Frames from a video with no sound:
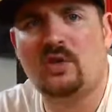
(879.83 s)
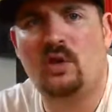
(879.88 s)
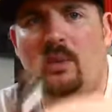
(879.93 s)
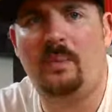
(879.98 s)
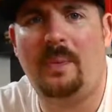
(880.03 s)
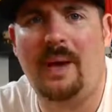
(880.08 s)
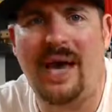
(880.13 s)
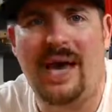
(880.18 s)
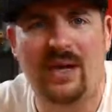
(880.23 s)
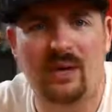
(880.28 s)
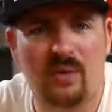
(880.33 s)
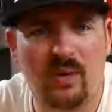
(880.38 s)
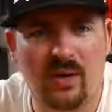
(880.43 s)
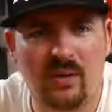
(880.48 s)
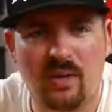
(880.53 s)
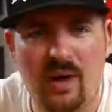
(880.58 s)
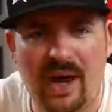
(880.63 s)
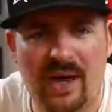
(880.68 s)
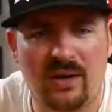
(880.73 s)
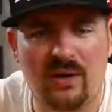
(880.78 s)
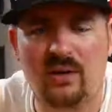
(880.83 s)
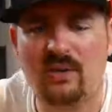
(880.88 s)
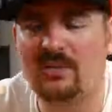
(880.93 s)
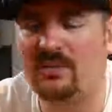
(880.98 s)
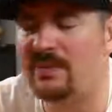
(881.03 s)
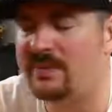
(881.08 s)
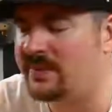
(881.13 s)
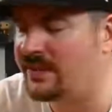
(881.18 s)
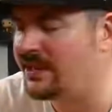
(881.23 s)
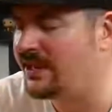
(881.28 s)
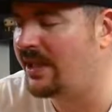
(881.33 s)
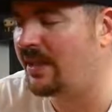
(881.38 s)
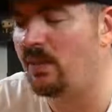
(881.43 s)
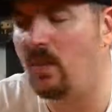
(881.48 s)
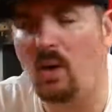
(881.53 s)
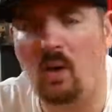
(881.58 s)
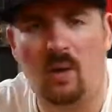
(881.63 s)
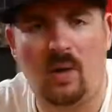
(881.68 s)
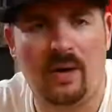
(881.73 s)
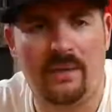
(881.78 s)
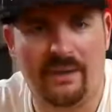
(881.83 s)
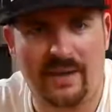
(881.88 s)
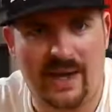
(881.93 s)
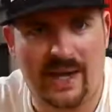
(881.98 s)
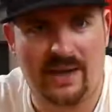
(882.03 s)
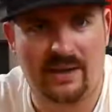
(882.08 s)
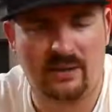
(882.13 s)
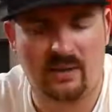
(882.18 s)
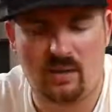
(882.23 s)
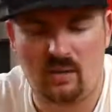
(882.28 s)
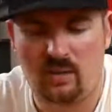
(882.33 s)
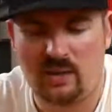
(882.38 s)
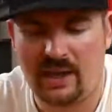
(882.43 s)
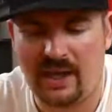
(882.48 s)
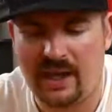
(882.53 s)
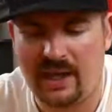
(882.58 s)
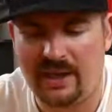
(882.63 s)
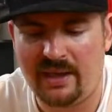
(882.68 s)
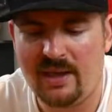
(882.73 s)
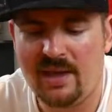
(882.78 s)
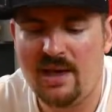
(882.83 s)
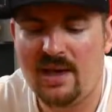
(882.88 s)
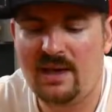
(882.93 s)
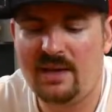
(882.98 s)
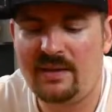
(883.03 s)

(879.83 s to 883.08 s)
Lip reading: no battery rattle. 0 on that, okay?